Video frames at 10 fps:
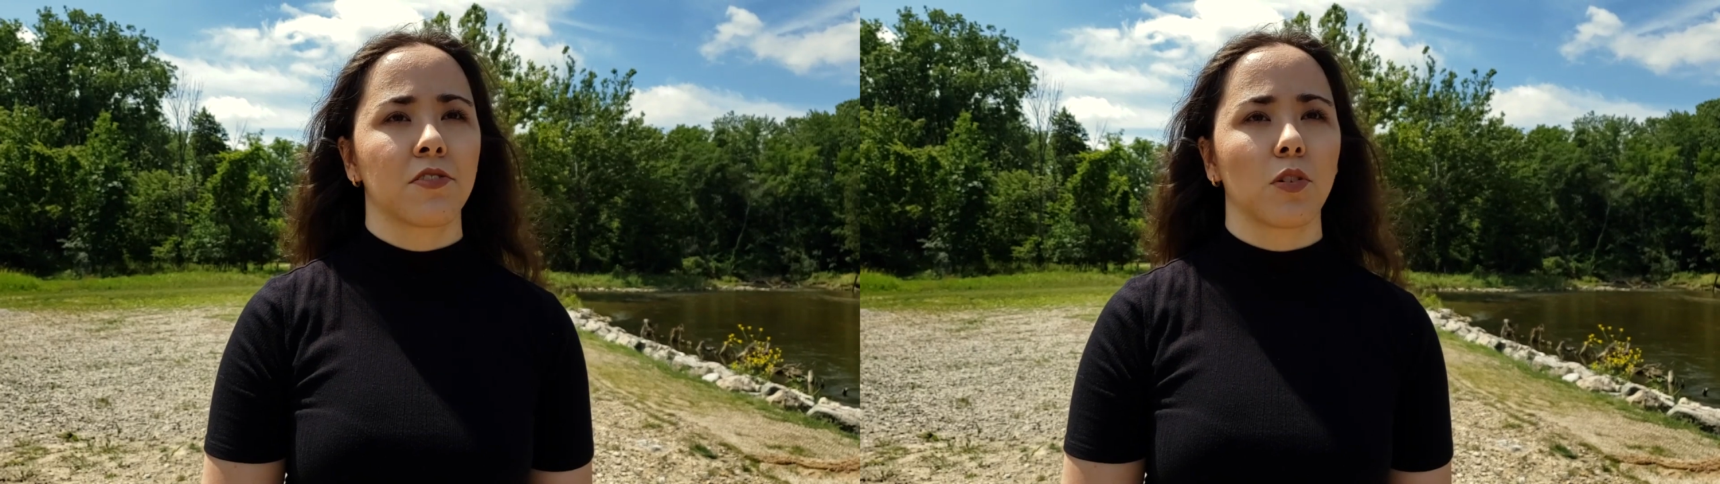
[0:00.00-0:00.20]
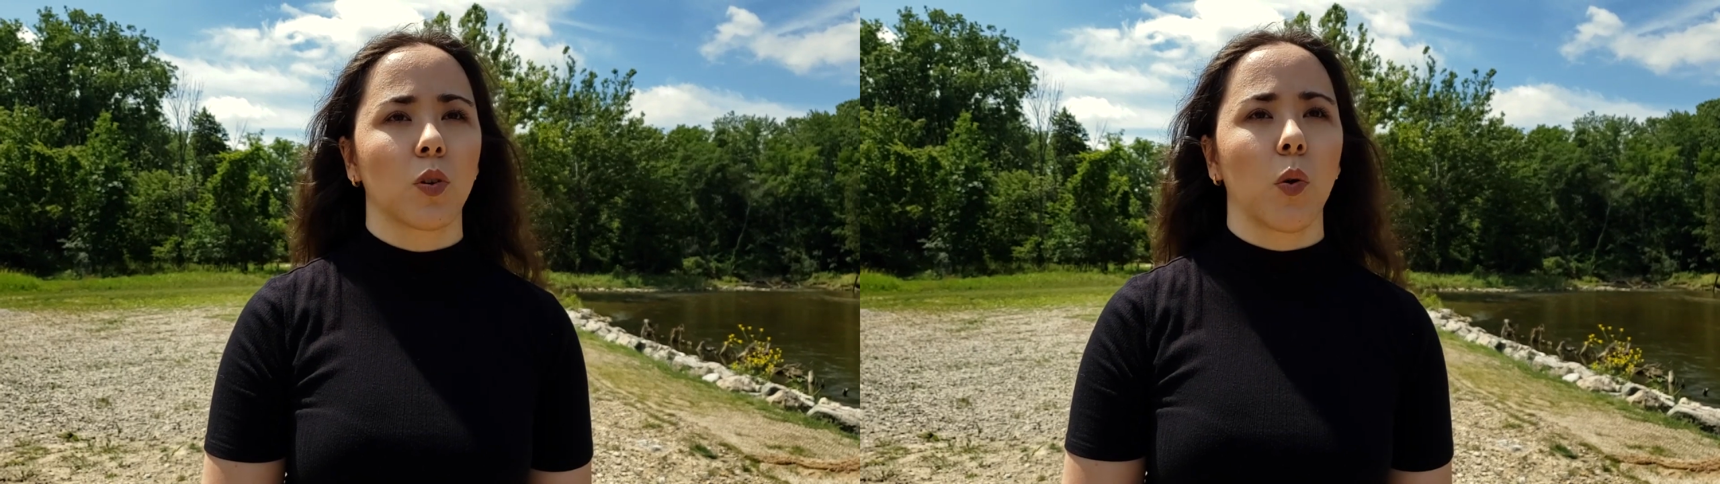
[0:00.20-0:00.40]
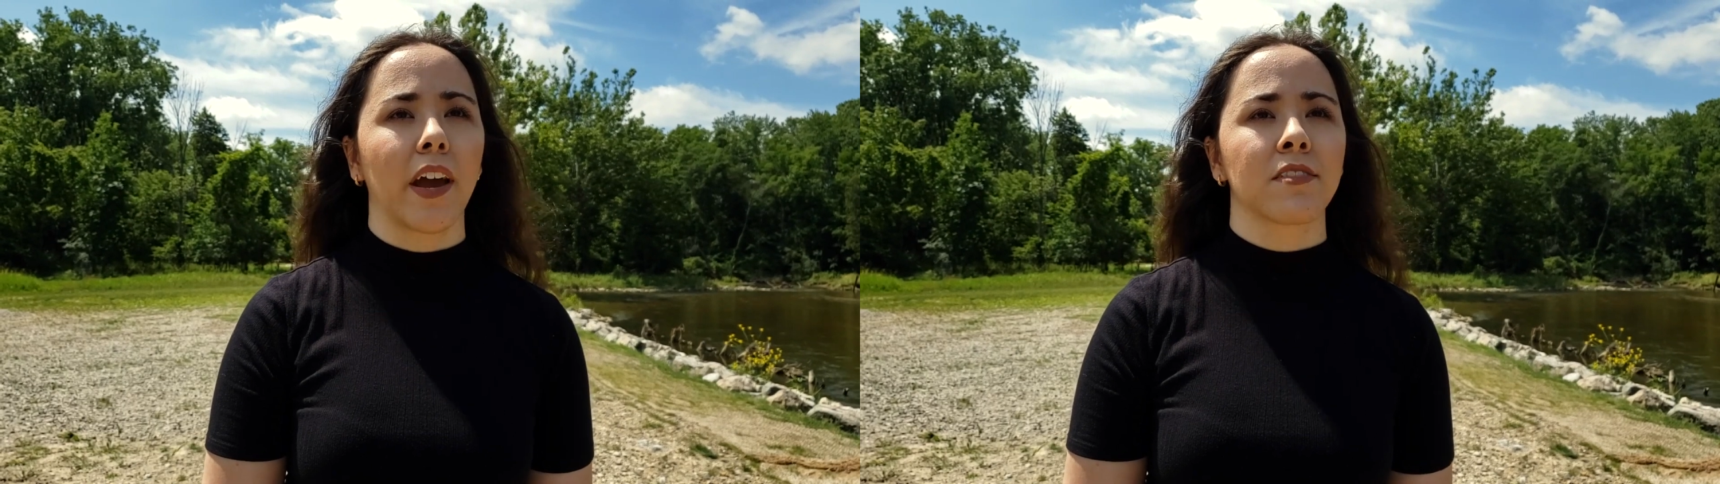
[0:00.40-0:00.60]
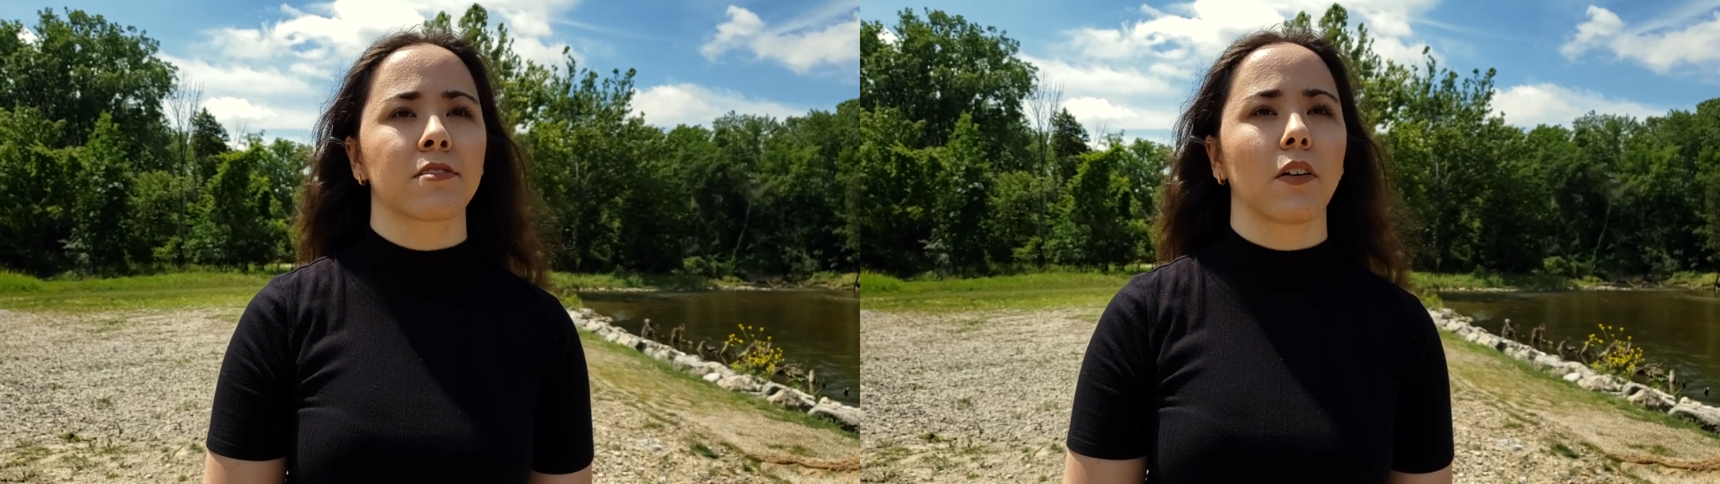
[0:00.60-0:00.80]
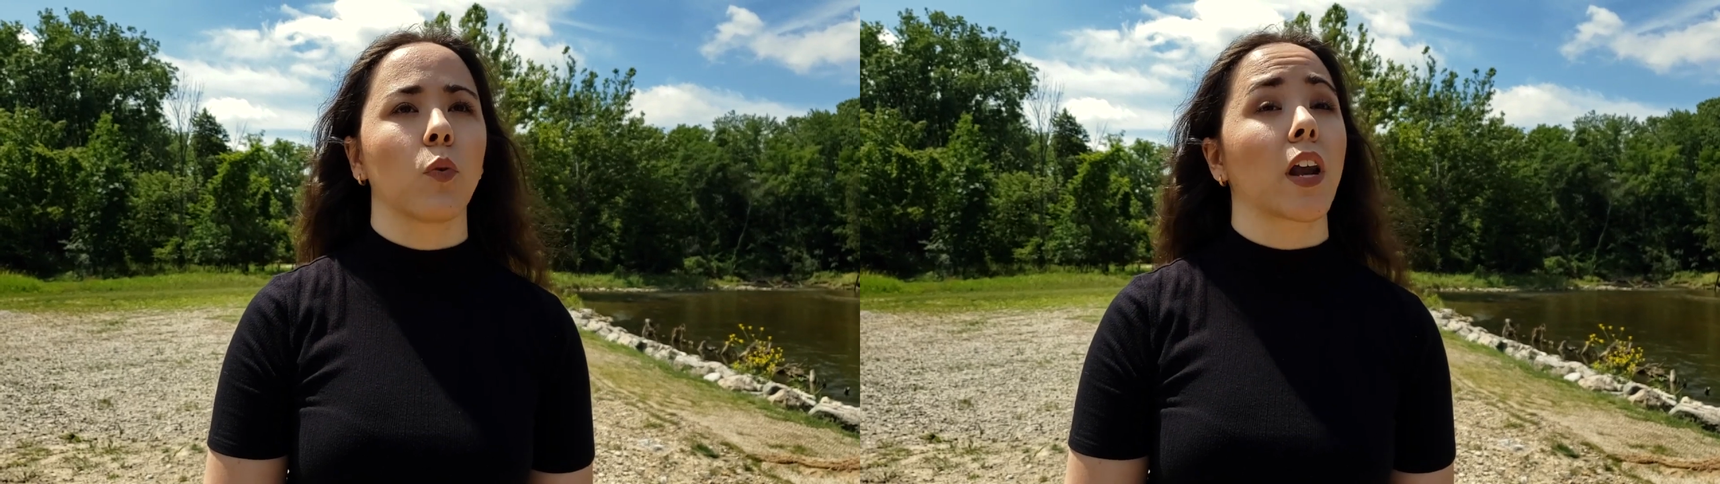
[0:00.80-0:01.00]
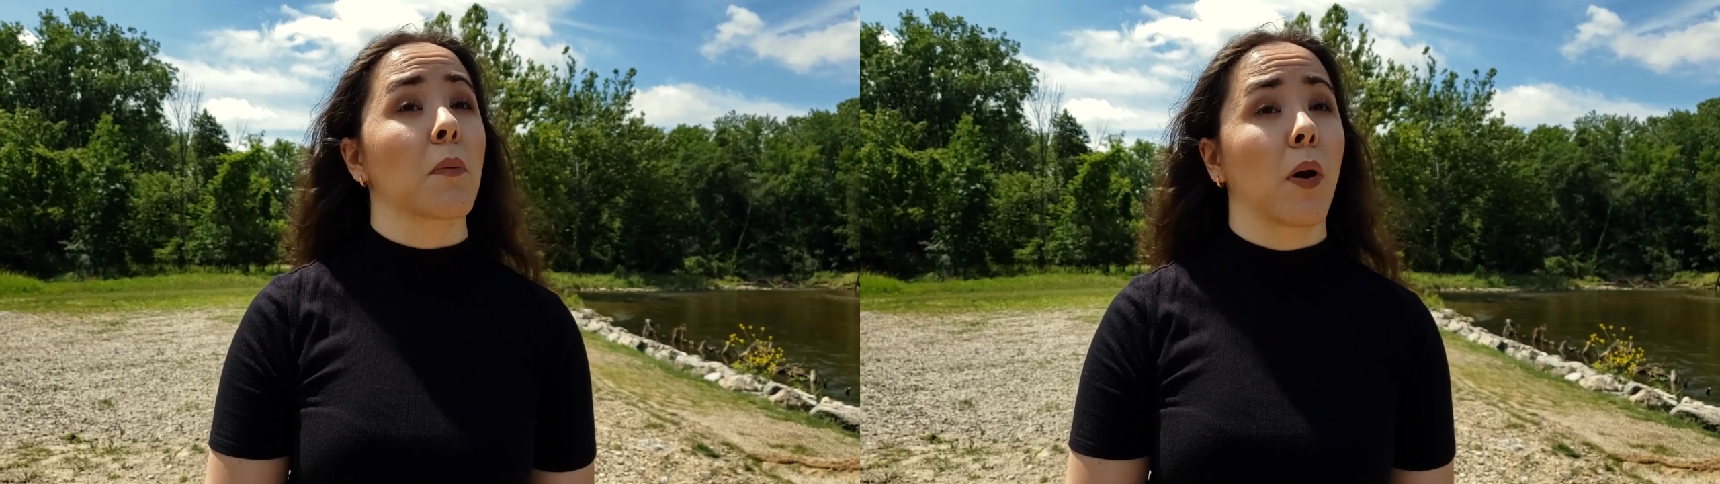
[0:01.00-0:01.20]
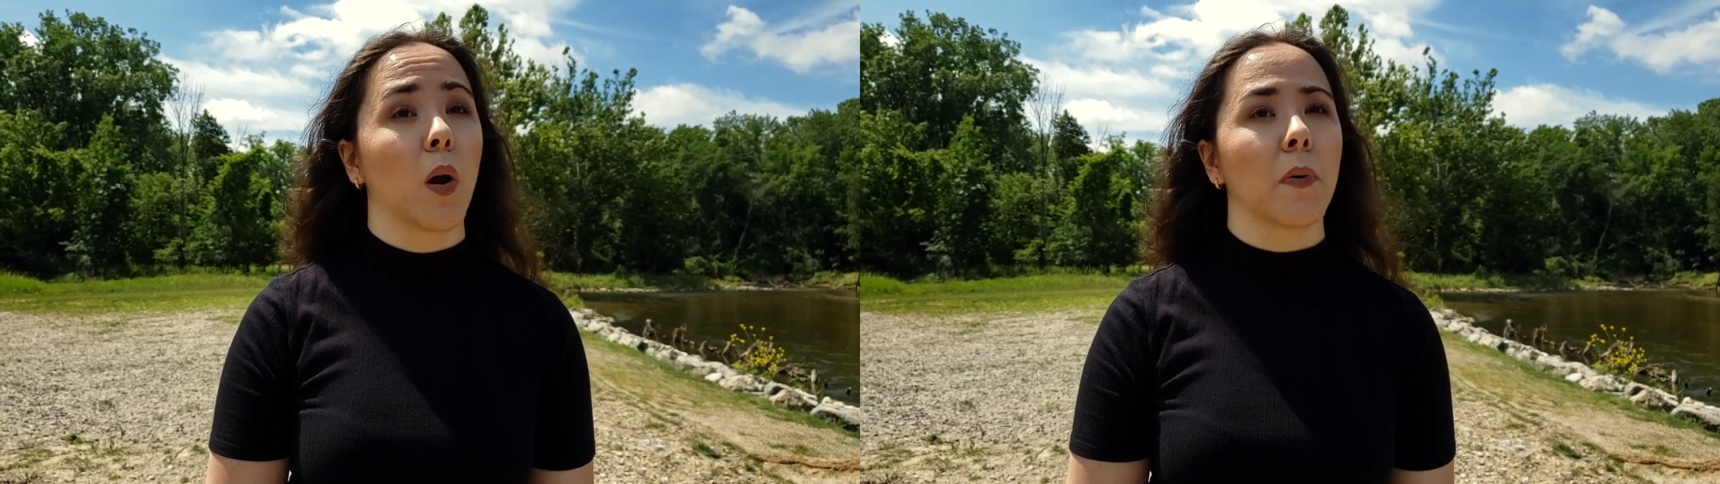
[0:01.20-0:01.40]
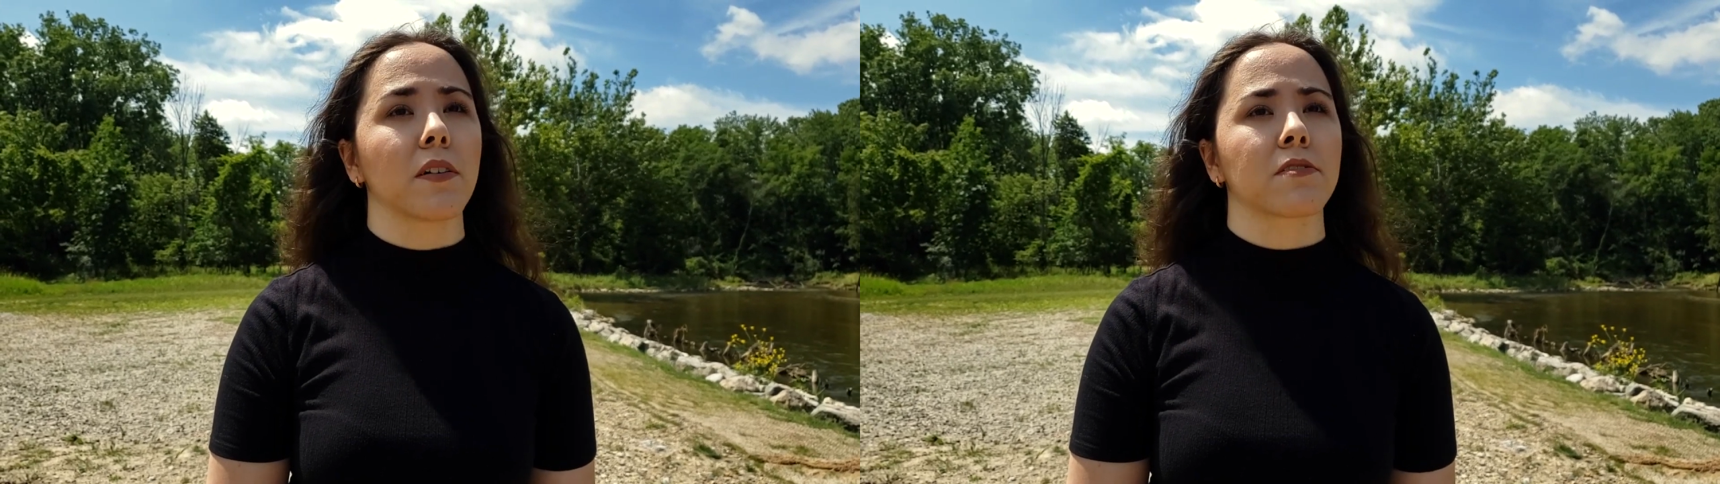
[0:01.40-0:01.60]
your grace of what I
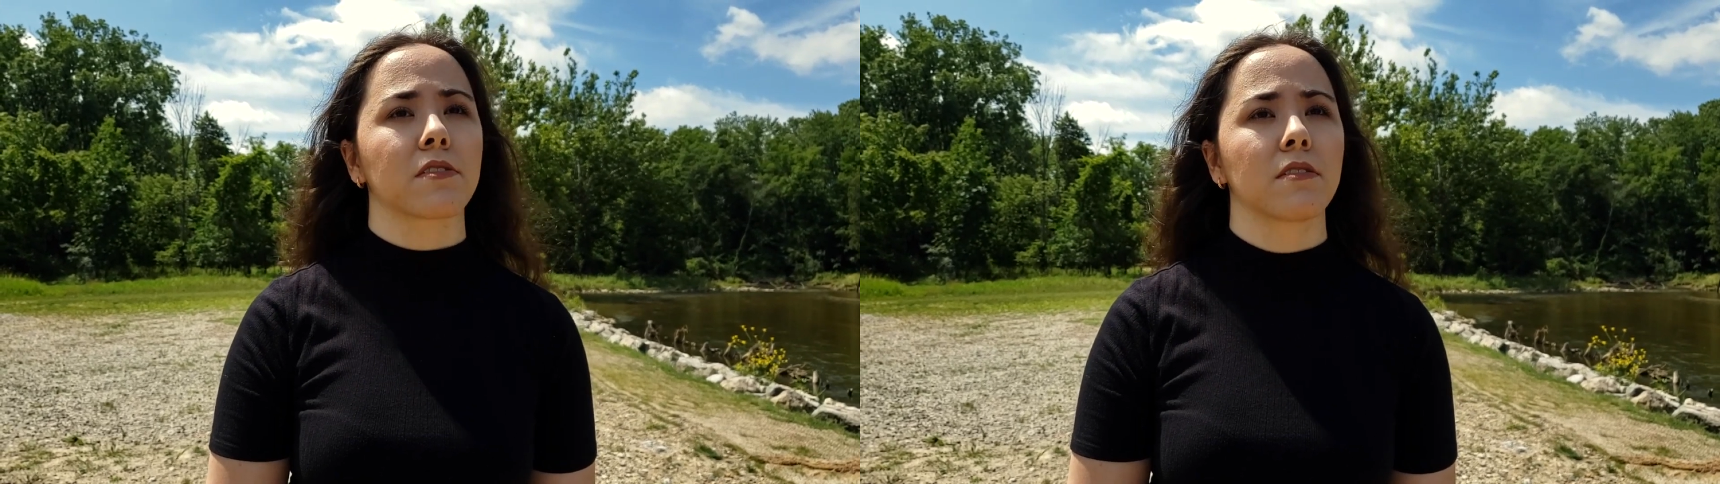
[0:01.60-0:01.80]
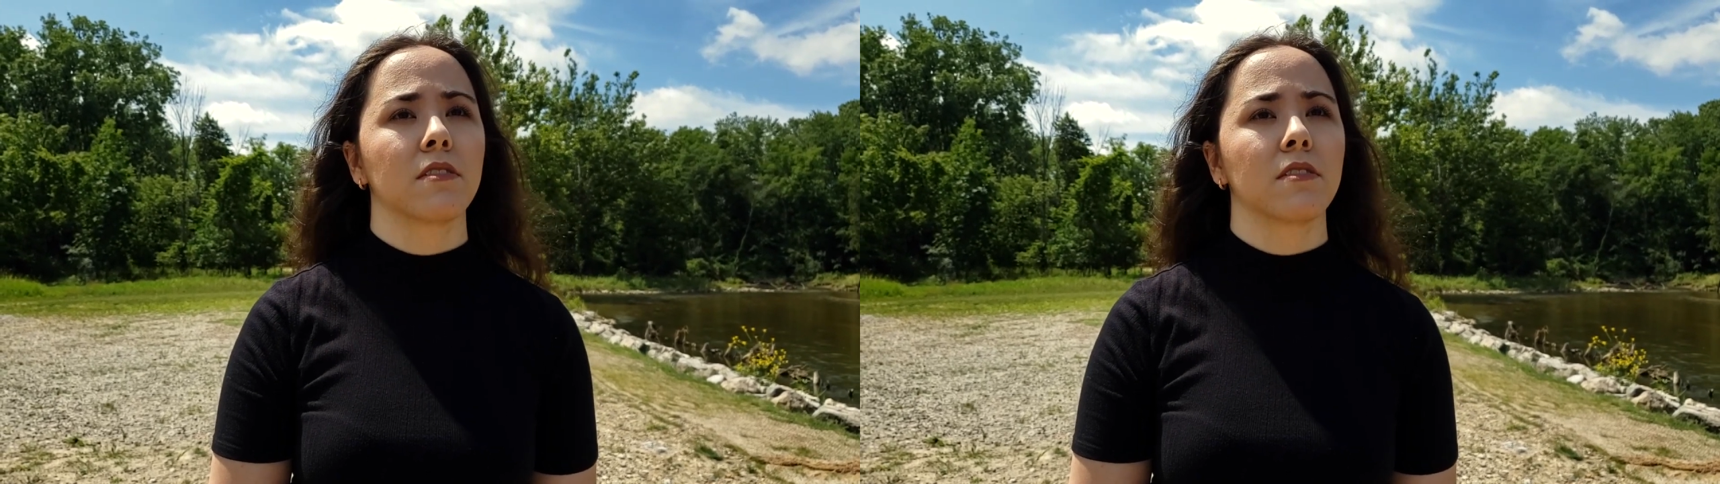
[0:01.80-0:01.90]
purpose,